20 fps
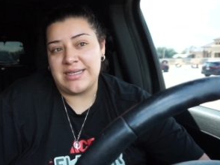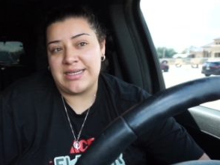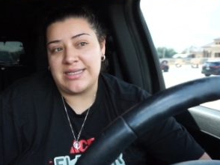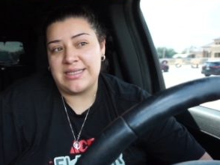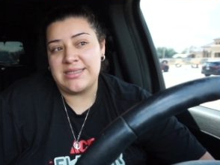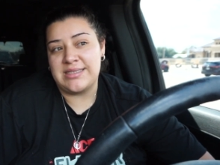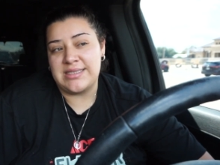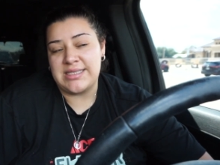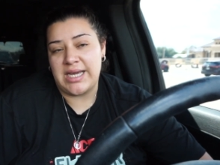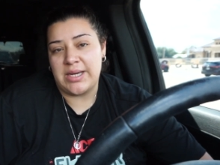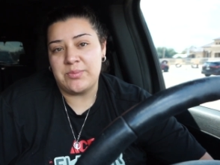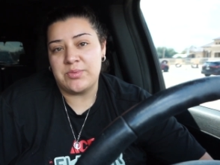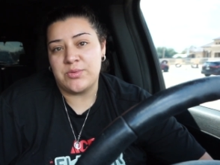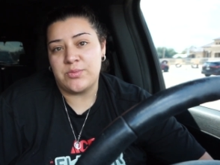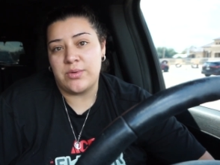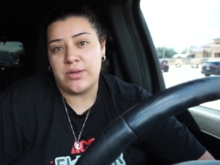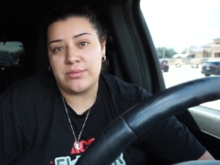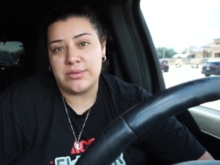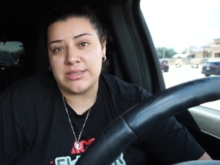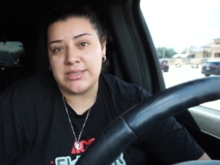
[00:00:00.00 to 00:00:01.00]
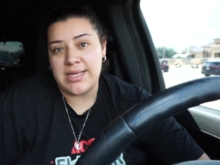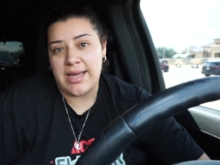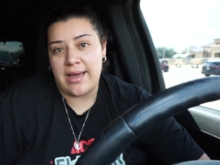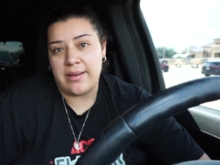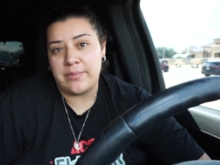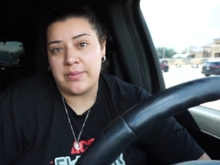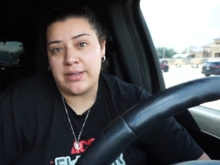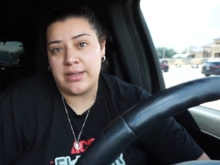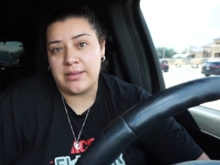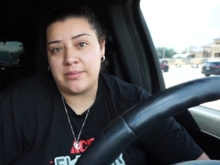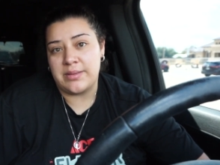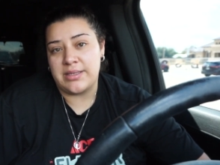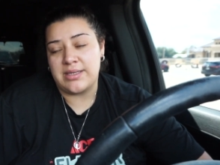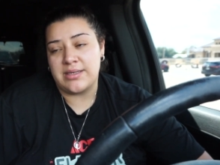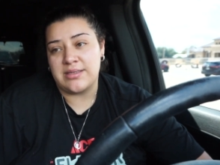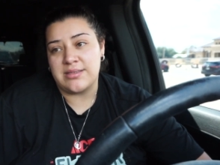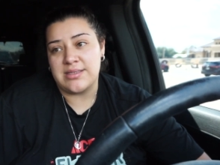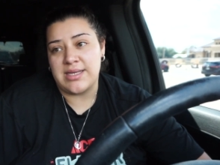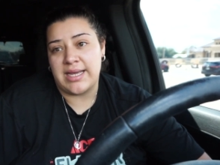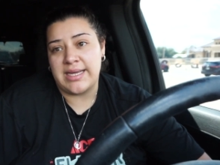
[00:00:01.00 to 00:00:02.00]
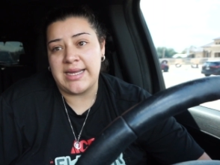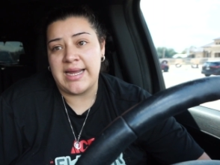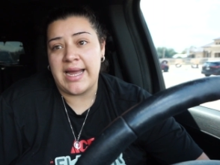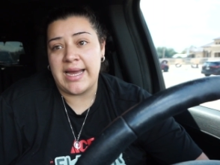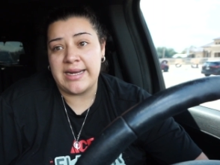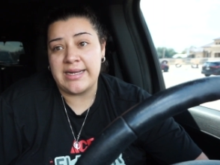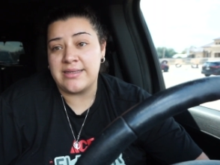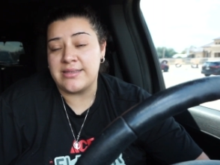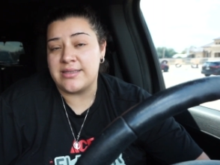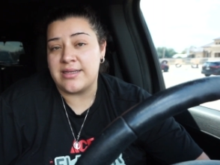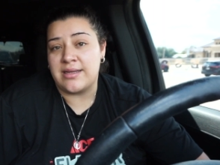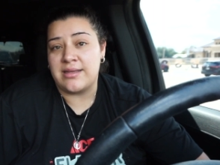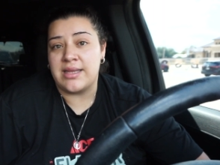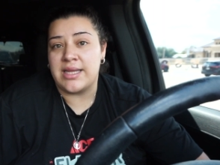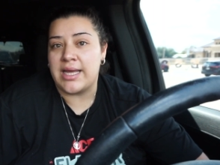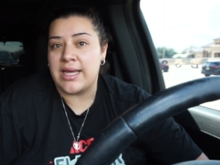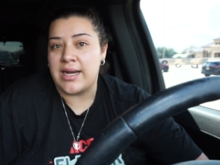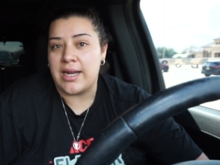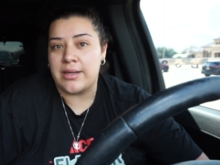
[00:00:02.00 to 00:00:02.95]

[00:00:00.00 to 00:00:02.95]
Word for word: accept what was happening, because I hadn't done that.